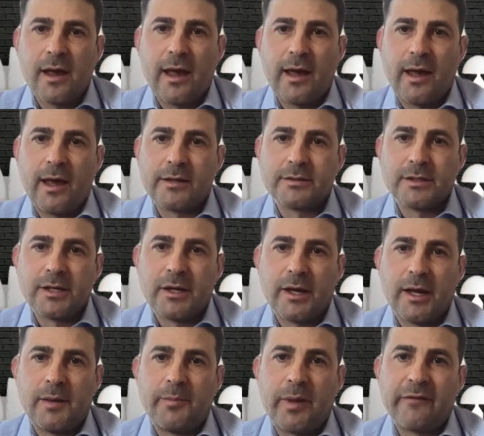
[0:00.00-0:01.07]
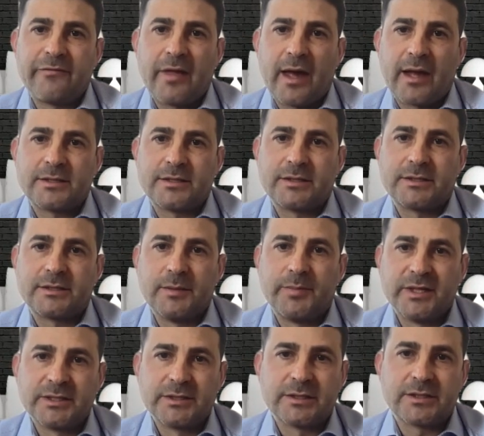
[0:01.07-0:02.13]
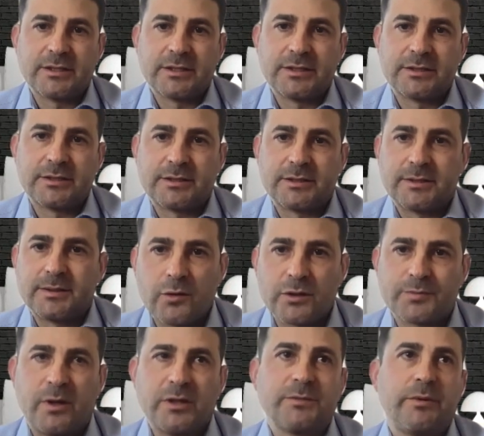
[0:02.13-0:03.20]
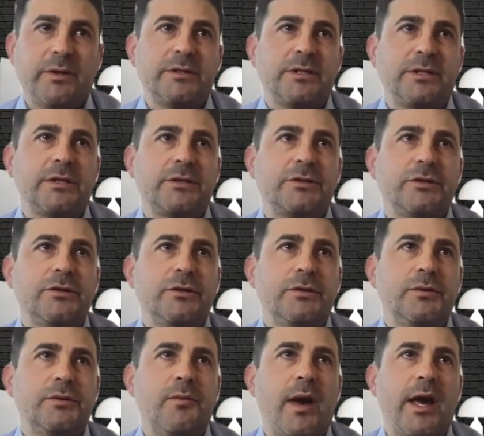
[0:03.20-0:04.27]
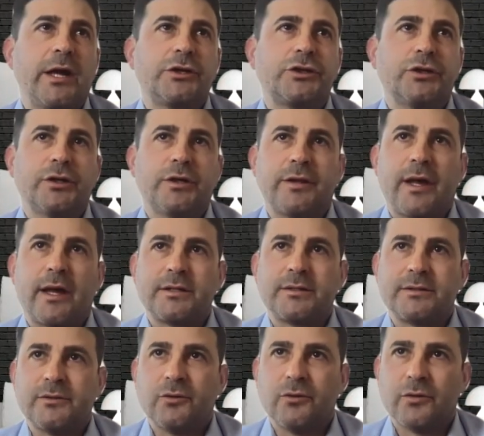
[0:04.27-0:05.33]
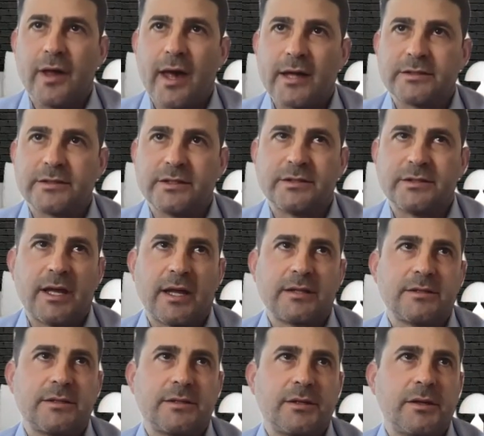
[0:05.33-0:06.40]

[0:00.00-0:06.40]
And above that, it's the business's responsibility to make sure that all the assets that